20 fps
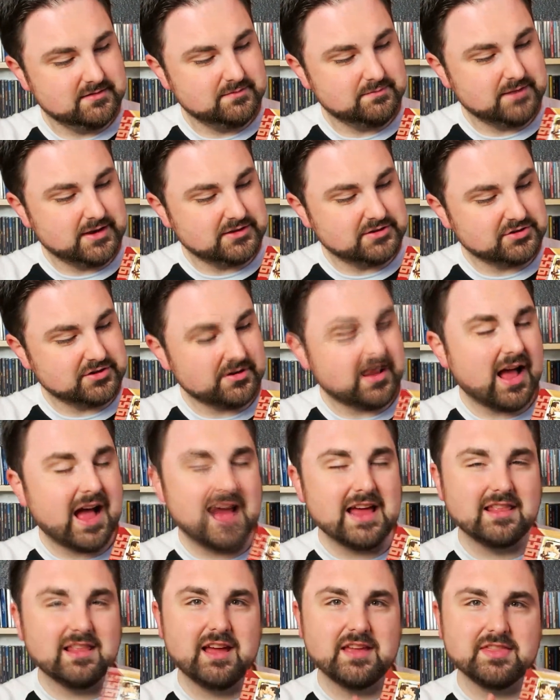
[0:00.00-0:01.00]
make sure to
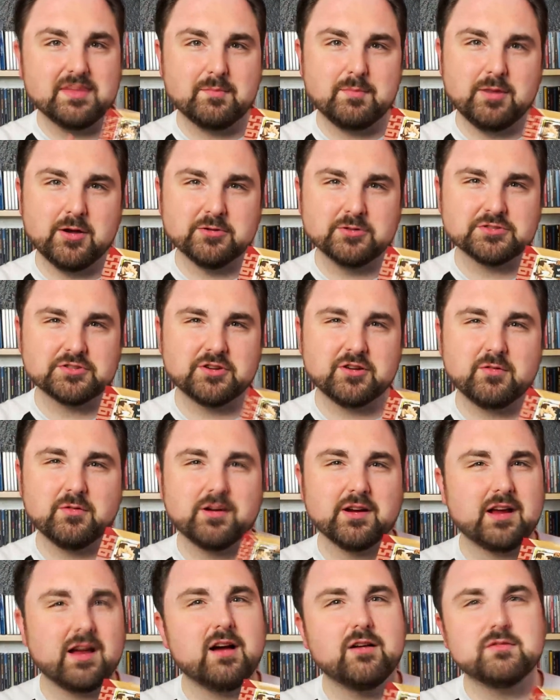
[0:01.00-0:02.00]
highlight the poster
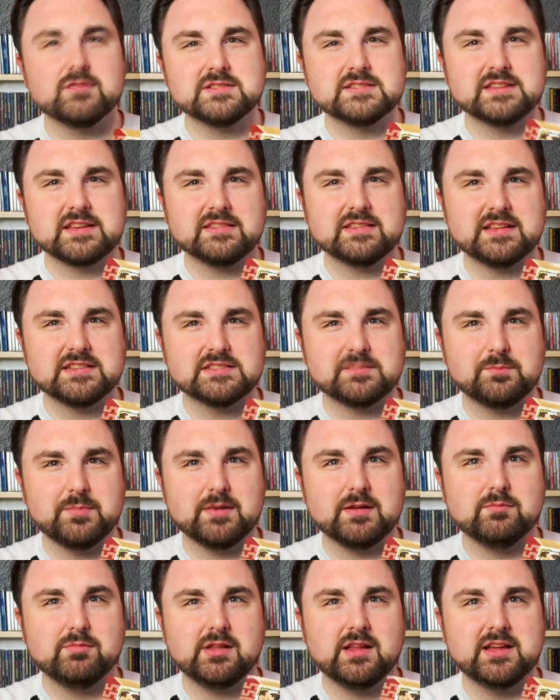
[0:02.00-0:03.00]
artwork. I always think that's a
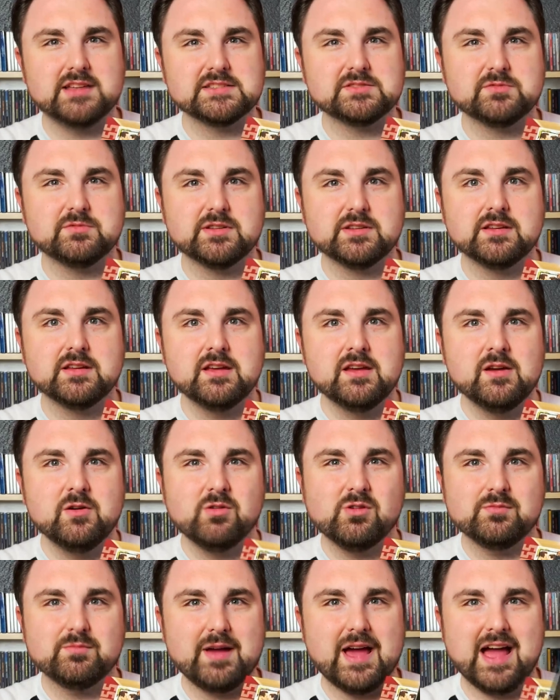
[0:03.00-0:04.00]
big plus when
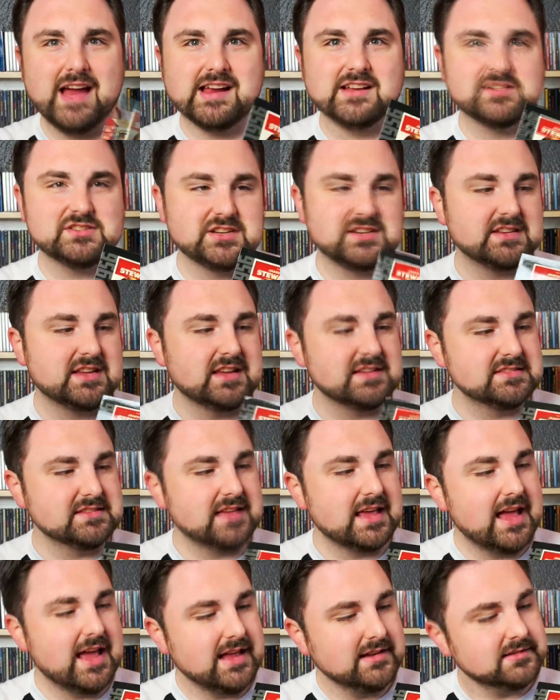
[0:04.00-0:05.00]
packaging does
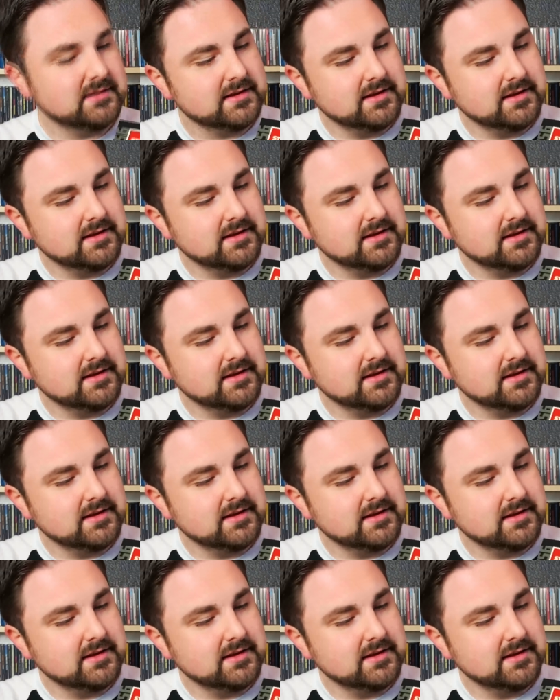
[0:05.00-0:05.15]
that.